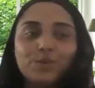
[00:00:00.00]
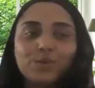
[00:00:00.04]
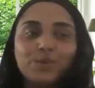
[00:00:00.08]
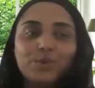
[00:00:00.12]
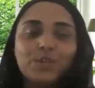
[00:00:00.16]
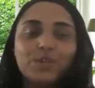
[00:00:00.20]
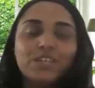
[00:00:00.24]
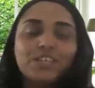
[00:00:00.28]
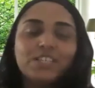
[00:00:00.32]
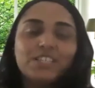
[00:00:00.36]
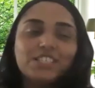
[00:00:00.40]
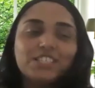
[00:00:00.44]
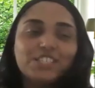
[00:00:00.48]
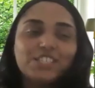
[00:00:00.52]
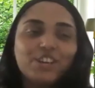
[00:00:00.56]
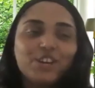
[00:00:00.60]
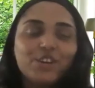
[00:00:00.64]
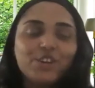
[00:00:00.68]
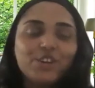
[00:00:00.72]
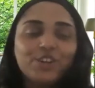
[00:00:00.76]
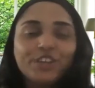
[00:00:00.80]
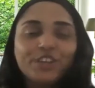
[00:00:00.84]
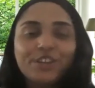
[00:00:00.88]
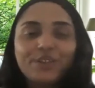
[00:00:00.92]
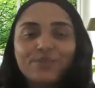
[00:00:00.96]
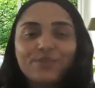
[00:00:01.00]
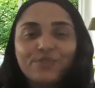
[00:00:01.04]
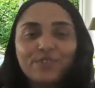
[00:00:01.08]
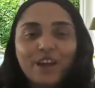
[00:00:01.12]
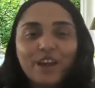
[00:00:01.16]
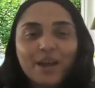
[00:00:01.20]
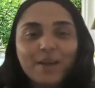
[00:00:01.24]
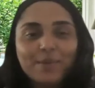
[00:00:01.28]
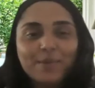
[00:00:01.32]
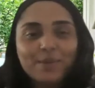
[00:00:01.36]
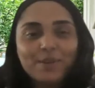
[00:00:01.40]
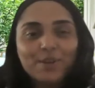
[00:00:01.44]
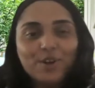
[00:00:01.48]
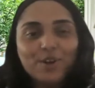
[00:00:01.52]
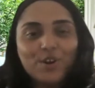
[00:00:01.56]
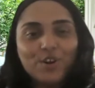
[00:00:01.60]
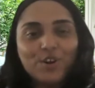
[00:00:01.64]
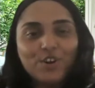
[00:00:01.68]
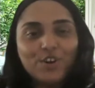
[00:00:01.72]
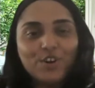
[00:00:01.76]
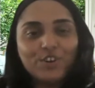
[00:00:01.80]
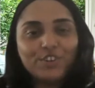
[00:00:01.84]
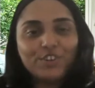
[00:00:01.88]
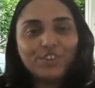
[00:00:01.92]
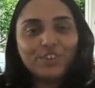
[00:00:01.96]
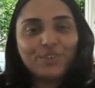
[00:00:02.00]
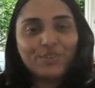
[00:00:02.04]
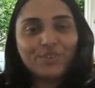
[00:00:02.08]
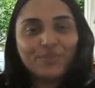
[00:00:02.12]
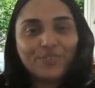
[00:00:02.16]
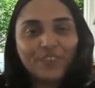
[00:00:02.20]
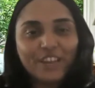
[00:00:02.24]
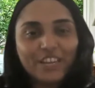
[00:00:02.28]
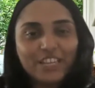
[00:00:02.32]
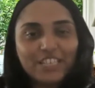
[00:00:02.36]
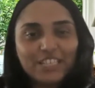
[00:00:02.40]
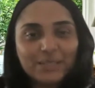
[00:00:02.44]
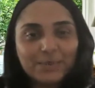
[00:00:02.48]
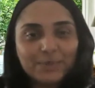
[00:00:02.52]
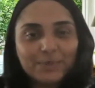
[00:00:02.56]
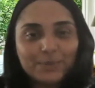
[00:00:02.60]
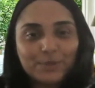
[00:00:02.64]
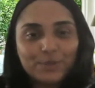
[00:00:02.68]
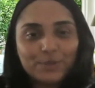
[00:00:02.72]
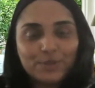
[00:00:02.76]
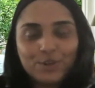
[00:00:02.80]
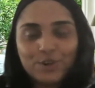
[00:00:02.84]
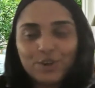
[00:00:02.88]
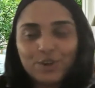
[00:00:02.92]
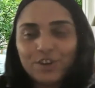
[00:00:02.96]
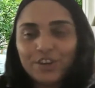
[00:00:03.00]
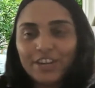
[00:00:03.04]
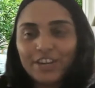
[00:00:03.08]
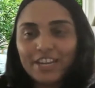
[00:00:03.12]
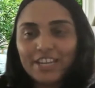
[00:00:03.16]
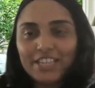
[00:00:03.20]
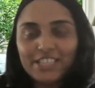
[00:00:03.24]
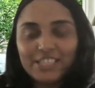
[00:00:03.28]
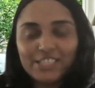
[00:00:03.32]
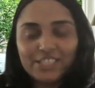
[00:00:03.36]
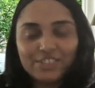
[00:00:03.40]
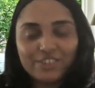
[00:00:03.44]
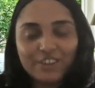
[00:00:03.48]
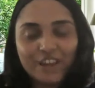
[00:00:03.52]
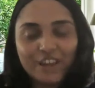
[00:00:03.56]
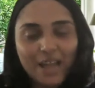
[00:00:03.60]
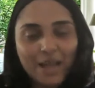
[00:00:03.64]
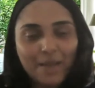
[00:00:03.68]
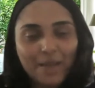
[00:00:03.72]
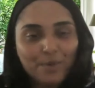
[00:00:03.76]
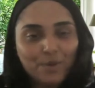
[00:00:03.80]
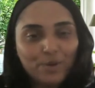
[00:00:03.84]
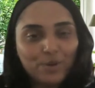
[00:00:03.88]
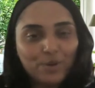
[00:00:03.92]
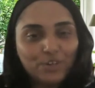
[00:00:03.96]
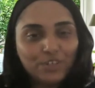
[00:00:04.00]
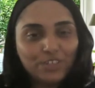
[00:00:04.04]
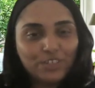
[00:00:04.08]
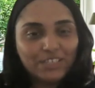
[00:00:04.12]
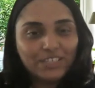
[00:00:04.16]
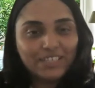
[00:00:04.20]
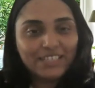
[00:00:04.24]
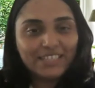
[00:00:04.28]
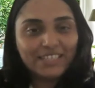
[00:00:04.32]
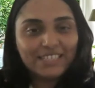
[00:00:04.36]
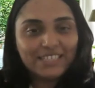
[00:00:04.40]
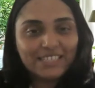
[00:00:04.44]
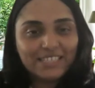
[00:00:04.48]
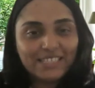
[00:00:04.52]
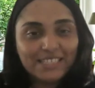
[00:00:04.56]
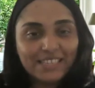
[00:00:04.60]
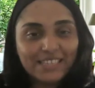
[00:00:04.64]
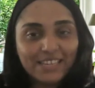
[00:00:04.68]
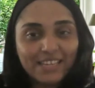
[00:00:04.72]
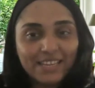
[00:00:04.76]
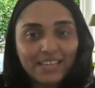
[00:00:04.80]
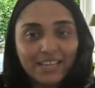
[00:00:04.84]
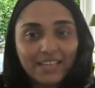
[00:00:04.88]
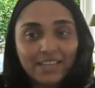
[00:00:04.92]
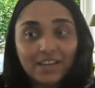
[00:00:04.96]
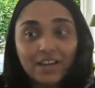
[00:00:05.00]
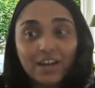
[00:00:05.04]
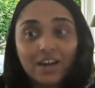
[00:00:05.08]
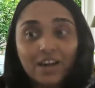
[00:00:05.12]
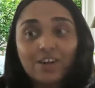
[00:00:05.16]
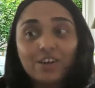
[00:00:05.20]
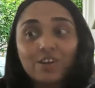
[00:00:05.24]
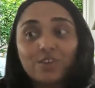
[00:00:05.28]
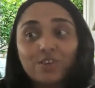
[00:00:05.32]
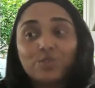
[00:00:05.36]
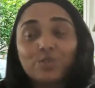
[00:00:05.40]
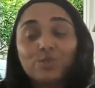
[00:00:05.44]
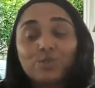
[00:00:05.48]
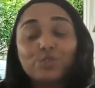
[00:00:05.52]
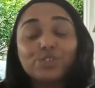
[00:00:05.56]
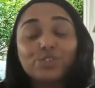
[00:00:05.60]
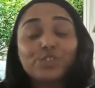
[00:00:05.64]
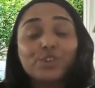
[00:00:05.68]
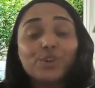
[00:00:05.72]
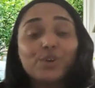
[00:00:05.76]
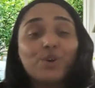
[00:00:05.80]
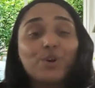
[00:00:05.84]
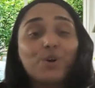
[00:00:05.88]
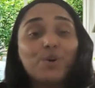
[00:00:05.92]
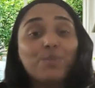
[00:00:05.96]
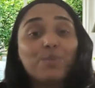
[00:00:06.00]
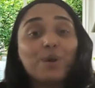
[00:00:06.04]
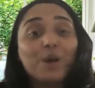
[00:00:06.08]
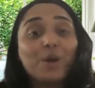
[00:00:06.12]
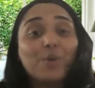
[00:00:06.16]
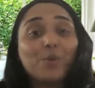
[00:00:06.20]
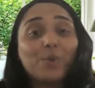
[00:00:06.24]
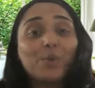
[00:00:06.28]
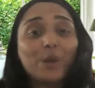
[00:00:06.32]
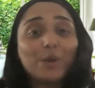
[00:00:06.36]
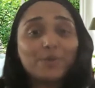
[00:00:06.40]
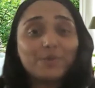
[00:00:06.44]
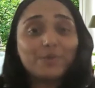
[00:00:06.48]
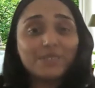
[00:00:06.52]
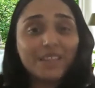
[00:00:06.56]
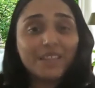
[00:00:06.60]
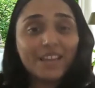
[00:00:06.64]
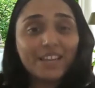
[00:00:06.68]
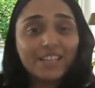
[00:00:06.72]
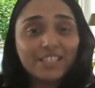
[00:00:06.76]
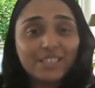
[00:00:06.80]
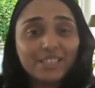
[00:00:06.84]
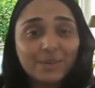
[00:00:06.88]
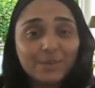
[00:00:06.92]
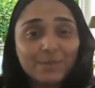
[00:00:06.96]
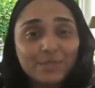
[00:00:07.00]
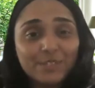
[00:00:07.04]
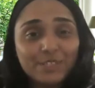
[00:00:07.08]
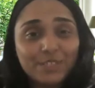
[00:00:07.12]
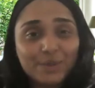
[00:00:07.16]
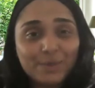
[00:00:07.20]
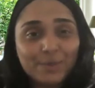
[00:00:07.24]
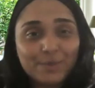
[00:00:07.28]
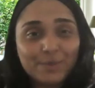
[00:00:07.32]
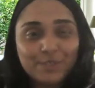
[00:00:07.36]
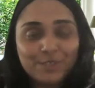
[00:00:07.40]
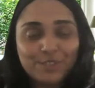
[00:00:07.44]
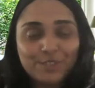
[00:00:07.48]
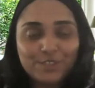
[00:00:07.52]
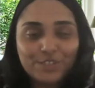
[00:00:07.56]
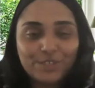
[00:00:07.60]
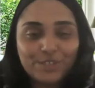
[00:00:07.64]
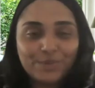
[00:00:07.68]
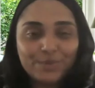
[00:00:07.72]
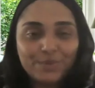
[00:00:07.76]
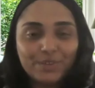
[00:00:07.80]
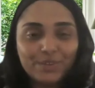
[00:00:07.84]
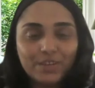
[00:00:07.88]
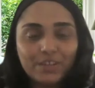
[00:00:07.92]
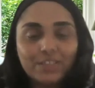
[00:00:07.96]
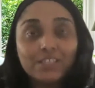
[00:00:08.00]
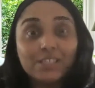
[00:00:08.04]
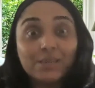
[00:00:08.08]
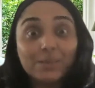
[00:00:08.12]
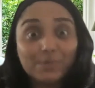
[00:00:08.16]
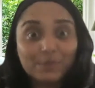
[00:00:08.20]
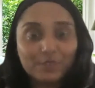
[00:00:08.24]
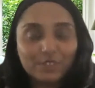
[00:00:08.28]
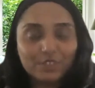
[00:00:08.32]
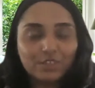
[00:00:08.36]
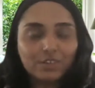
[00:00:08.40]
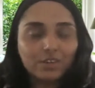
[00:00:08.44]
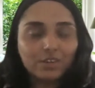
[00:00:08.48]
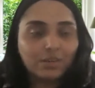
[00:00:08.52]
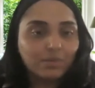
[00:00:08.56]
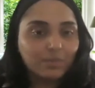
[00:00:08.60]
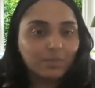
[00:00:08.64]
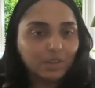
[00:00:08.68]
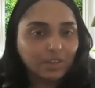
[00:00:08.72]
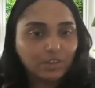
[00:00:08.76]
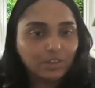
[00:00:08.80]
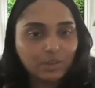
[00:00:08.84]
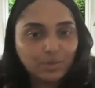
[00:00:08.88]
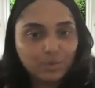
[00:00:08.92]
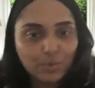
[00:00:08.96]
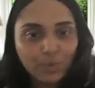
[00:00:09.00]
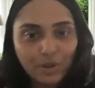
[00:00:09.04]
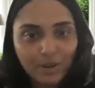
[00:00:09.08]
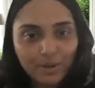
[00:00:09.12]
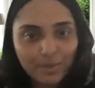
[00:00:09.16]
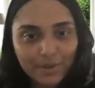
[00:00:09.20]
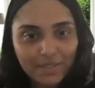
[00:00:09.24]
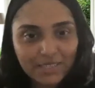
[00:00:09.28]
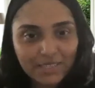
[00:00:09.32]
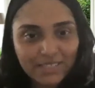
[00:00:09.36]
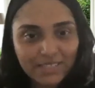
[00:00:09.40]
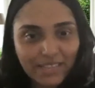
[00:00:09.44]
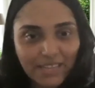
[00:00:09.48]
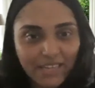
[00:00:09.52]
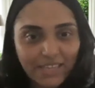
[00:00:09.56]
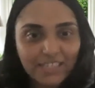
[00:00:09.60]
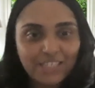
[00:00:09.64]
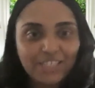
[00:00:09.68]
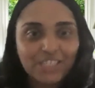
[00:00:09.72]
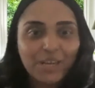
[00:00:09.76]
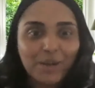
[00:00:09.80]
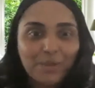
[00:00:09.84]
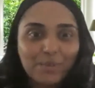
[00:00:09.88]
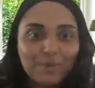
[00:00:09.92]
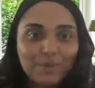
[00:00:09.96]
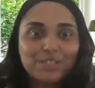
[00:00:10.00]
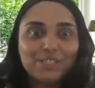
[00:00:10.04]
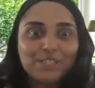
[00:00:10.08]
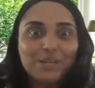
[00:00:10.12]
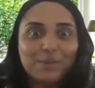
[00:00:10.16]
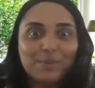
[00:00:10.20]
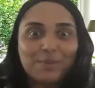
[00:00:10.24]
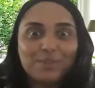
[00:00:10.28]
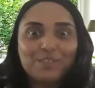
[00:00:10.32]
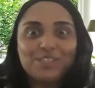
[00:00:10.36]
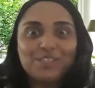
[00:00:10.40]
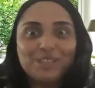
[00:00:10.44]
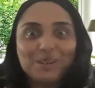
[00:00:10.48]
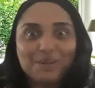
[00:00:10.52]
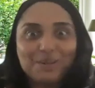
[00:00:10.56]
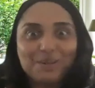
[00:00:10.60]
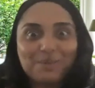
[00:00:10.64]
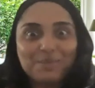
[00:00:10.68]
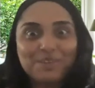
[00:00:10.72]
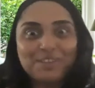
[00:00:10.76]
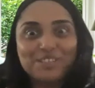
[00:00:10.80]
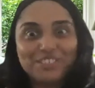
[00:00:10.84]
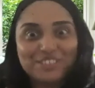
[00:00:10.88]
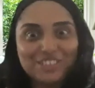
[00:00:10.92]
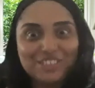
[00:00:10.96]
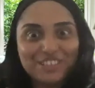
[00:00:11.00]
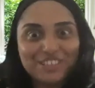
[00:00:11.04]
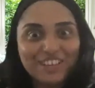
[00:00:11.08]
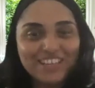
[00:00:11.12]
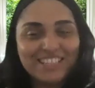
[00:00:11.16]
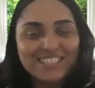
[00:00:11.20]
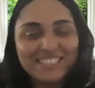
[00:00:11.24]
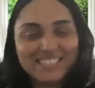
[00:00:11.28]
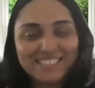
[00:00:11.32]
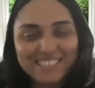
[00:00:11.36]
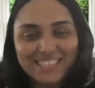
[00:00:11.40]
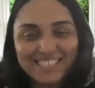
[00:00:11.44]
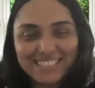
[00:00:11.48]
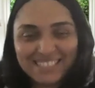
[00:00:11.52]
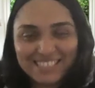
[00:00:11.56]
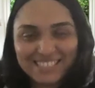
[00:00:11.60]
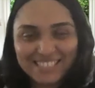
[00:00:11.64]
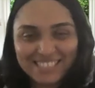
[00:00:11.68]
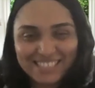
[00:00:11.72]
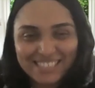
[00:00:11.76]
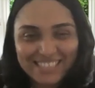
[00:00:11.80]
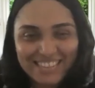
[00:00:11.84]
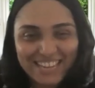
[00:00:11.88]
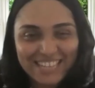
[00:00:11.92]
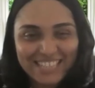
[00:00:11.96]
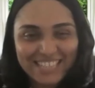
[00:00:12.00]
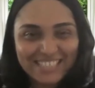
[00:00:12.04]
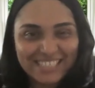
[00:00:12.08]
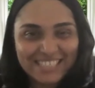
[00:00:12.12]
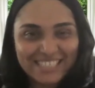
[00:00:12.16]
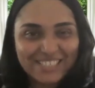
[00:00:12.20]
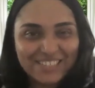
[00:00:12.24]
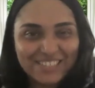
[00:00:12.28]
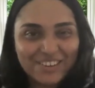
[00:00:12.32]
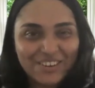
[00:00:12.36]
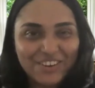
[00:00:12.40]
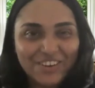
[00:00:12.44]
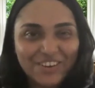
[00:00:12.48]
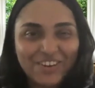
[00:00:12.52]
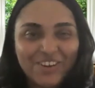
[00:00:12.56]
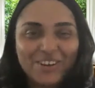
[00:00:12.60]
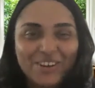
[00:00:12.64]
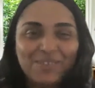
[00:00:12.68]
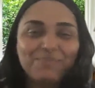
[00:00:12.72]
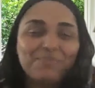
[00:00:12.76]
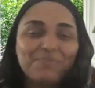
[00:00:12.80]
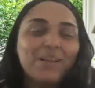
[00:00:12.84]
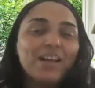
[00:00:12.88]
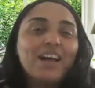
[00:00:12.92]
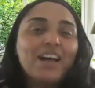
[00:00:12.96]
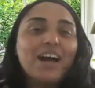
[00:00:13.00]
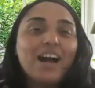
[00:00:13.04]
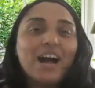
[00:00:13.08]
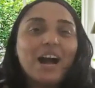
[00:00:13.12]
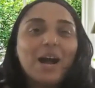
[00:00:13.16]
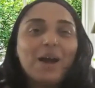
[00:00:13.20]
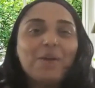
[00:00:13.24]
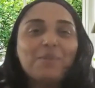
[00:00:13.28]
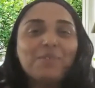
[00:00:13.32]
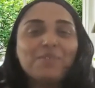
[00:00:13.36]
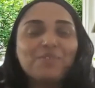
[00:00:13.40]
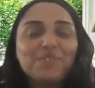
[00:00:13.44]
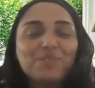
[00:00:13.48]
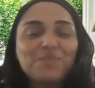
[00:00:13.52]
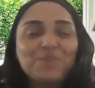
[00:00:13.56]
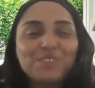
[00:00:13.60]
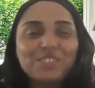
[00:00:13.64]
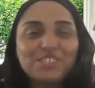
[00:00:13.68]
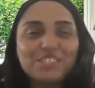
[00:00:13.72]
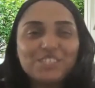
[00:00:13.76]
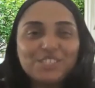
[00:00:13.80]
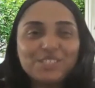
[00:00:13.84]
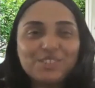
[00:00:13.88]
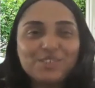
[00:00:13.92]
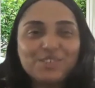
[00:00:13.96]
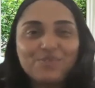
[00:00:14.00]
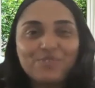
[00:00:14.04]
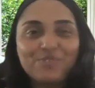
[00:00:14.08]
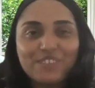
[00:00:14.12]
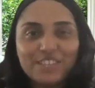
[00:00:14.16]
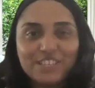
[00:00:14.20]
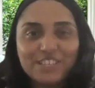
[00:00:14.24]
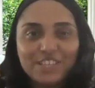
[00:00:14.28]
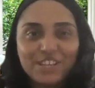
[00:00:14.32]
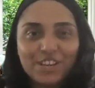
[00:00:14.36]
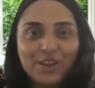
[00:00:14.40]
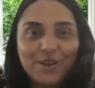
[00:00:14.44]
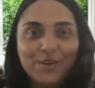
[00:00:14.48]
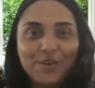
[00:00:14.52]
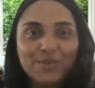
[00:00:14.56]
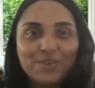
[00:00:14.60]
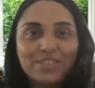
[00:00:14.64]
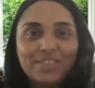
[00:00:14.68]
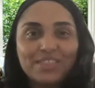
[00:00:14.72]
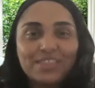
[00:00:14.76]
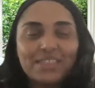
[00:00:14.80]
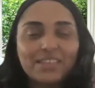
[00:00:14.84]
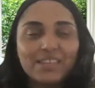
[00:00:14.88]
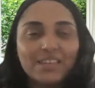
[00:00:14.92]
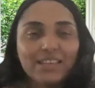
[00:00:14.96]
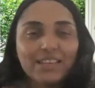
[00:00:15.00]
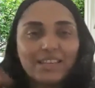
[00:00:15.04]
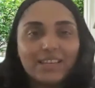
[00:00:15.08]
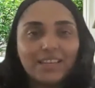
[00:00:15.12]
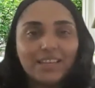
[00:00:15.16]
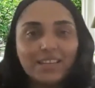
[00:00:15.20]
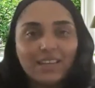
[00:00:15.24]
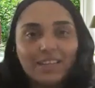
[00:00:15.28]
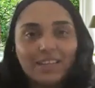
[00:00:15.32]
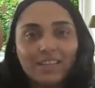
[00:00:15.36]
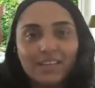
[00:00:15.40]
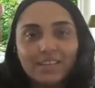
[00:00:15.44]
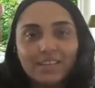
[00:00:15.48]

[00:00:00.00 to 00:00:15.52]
So you can find me on Facebook, on Instagram, on LinkedIn, also on my website, www.uncensoredsociety.com. If you watch this on video, the